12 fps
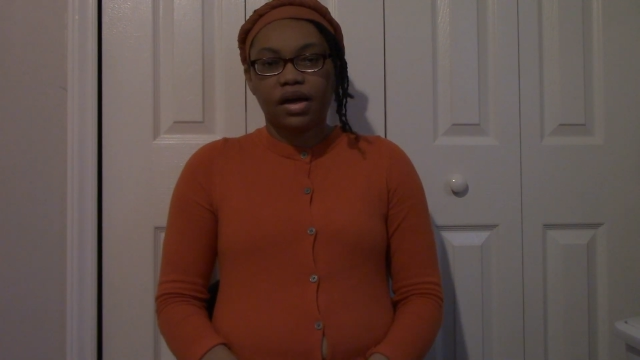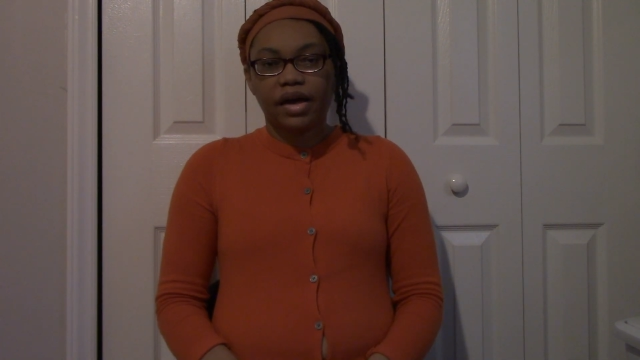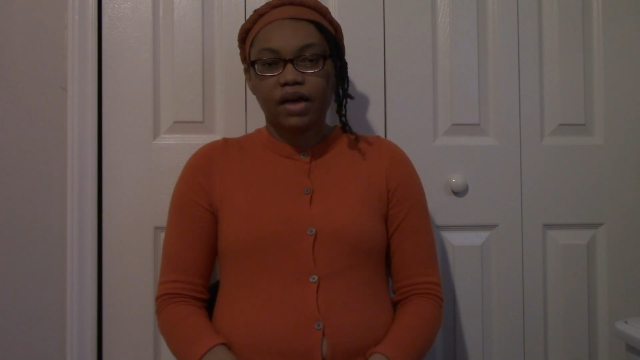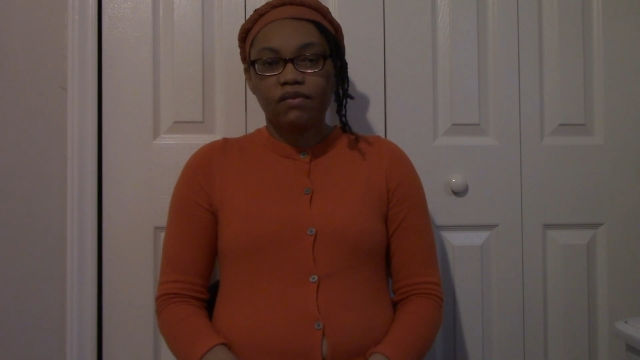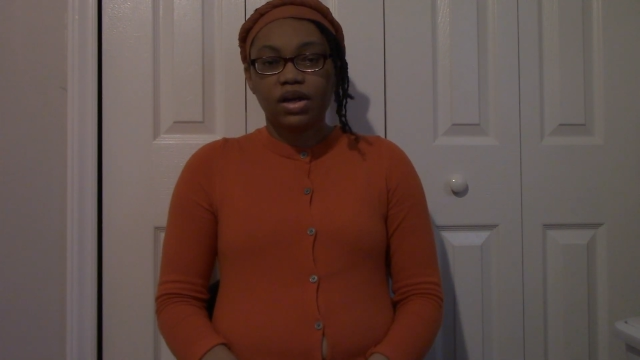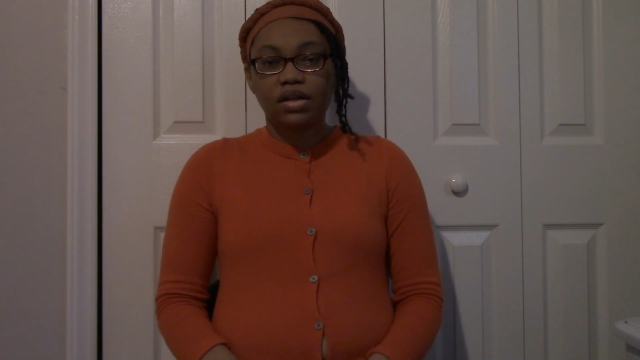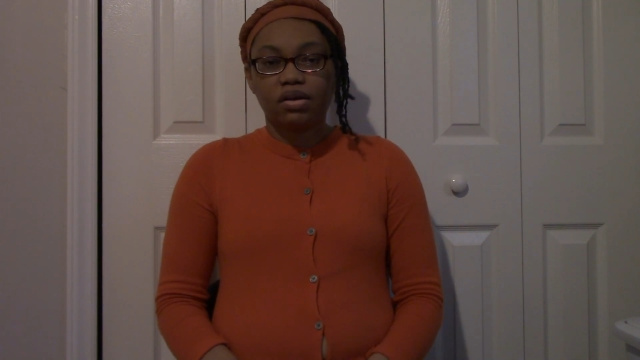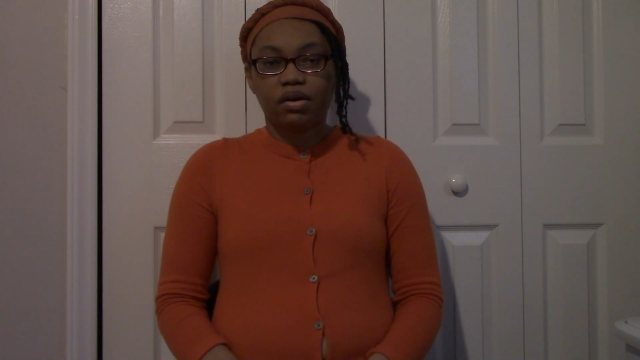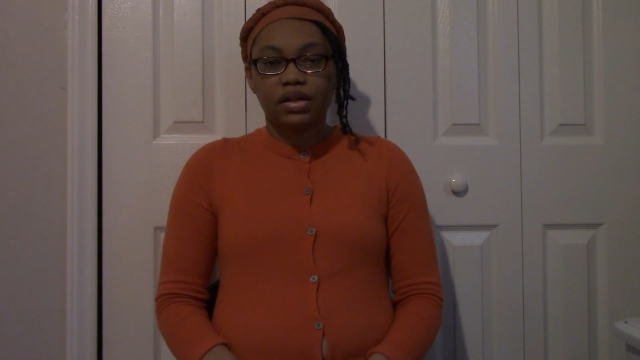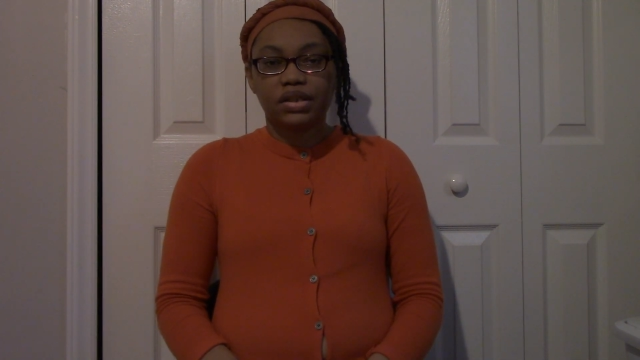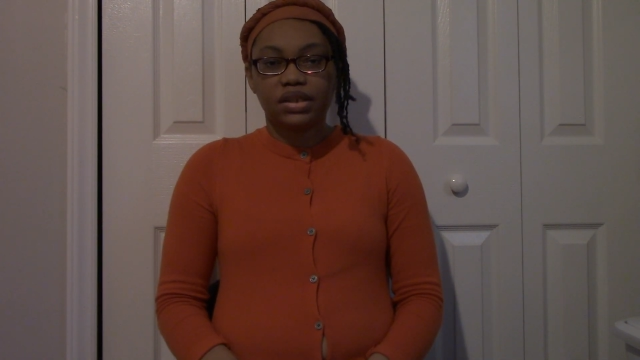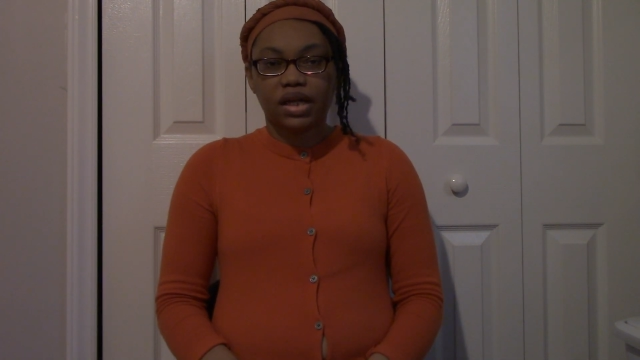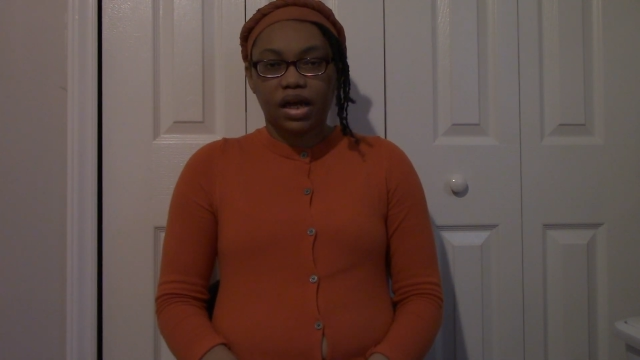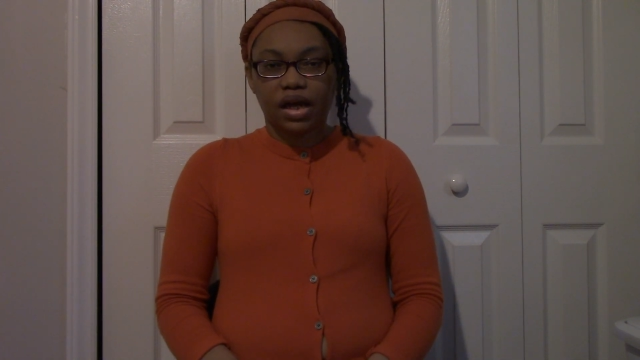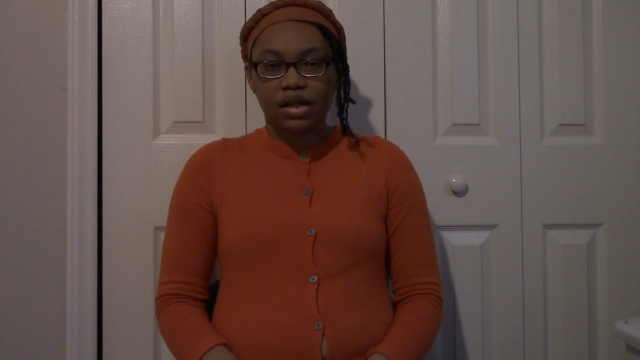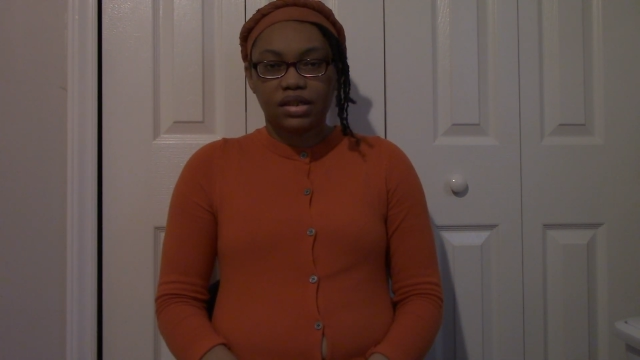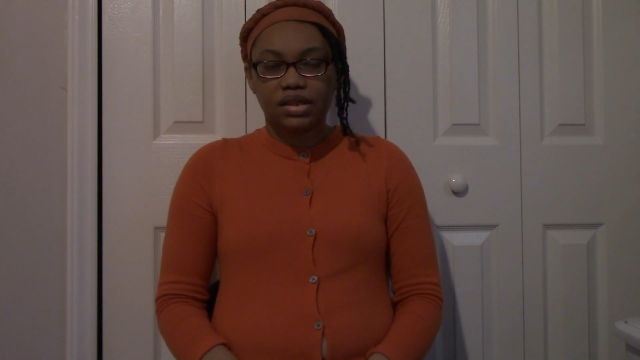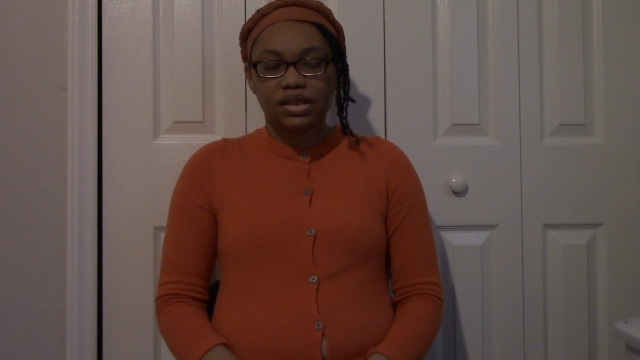Having a large
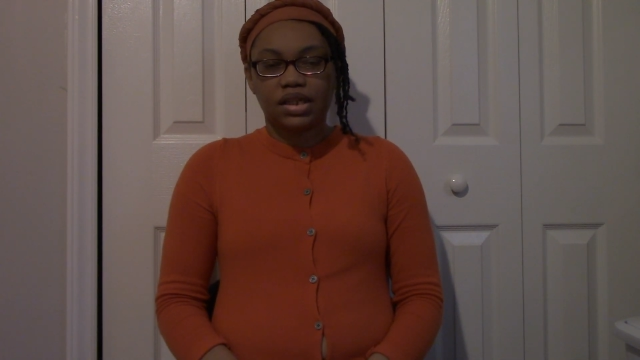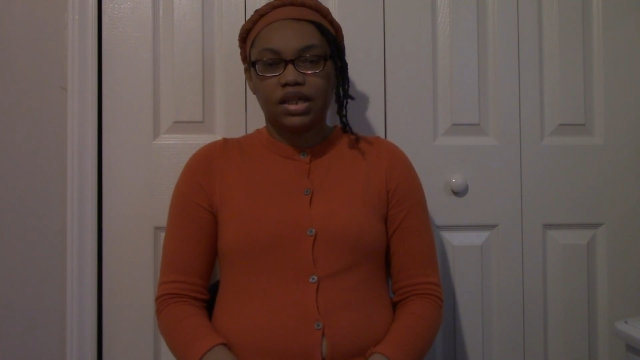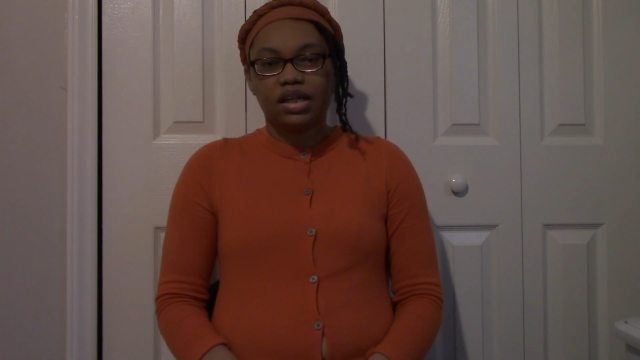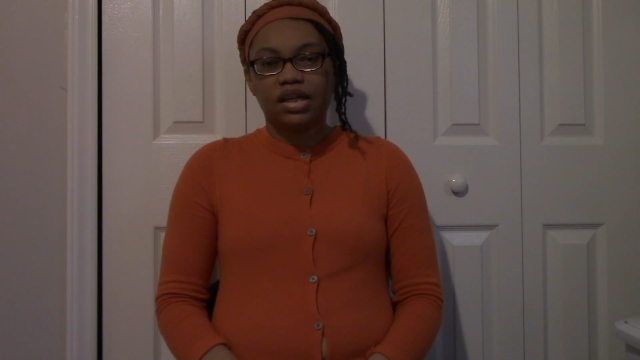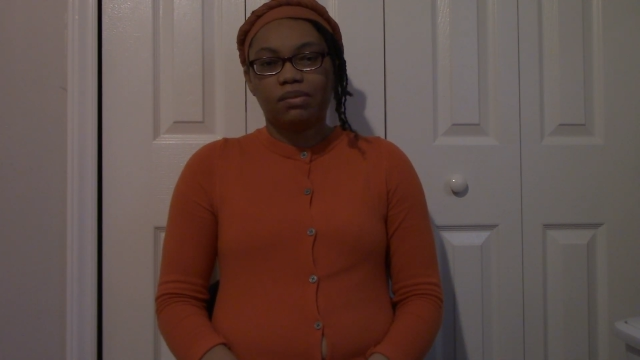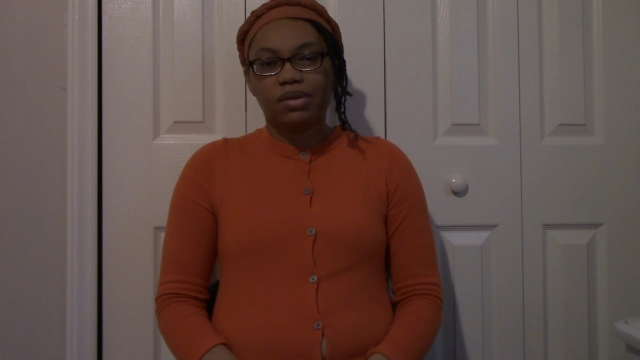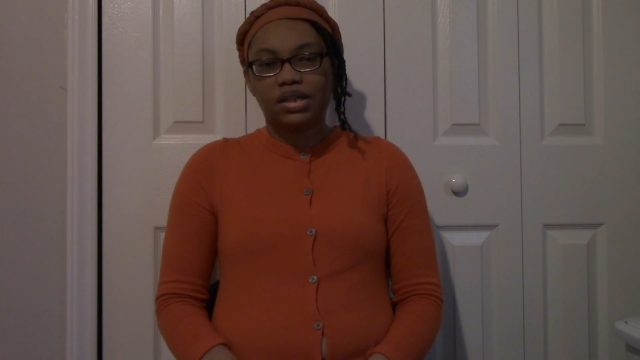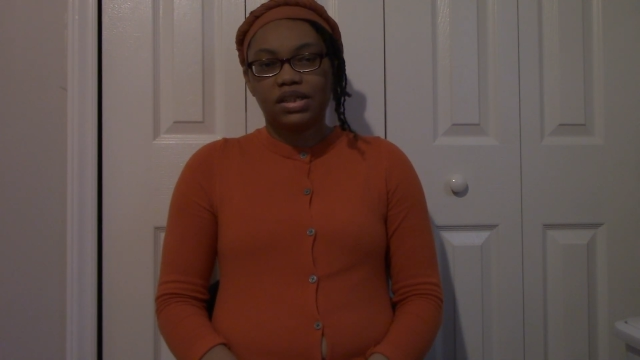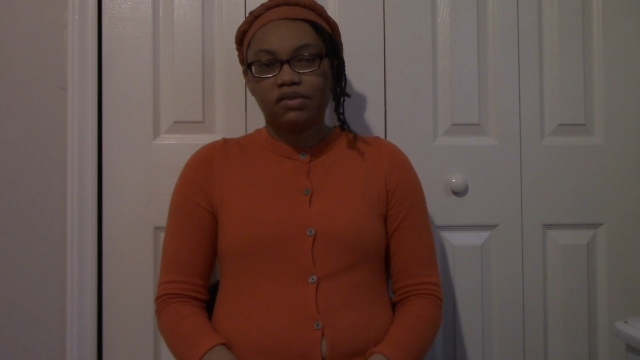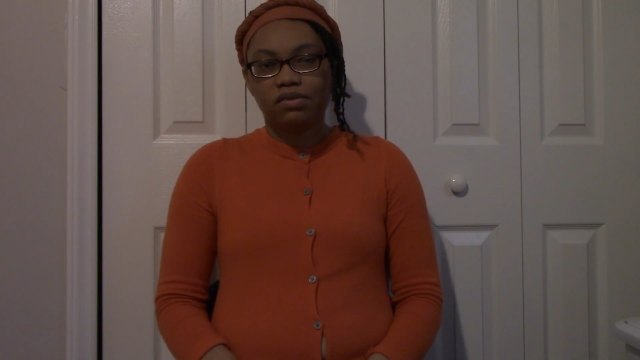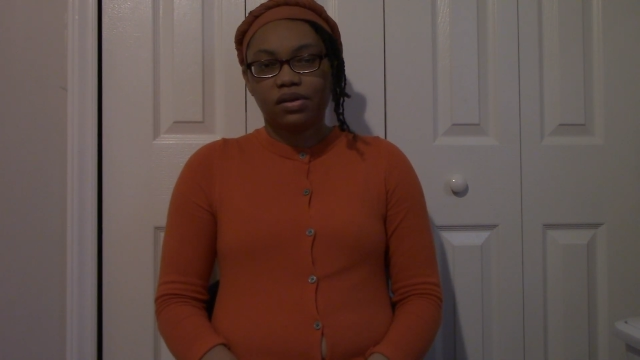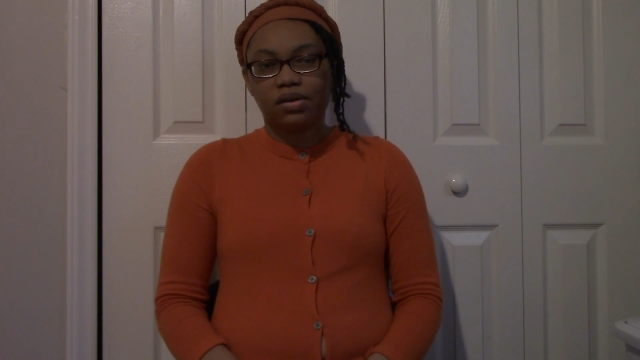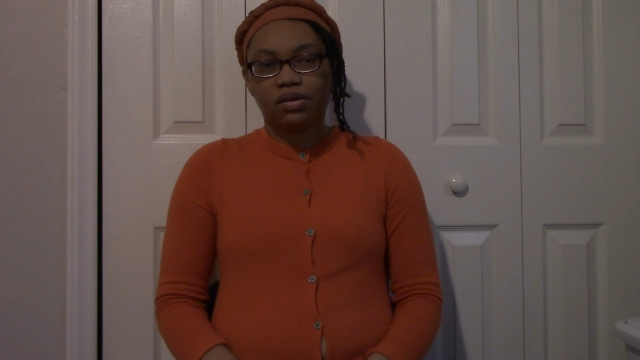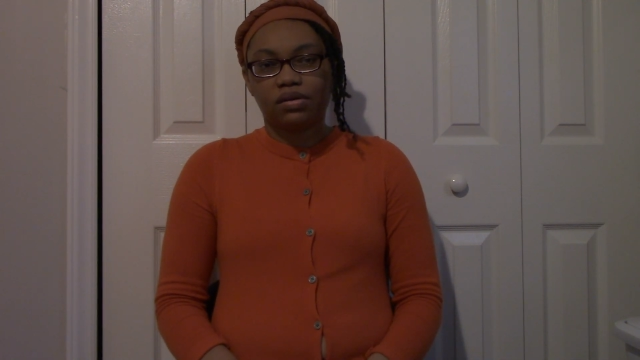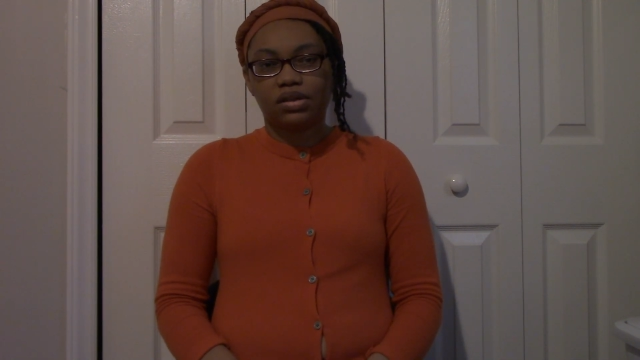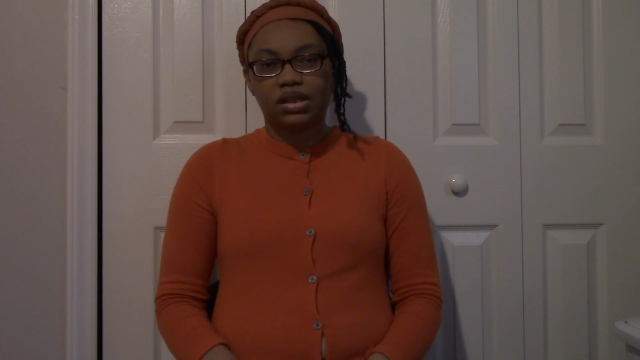cast, it can be difficult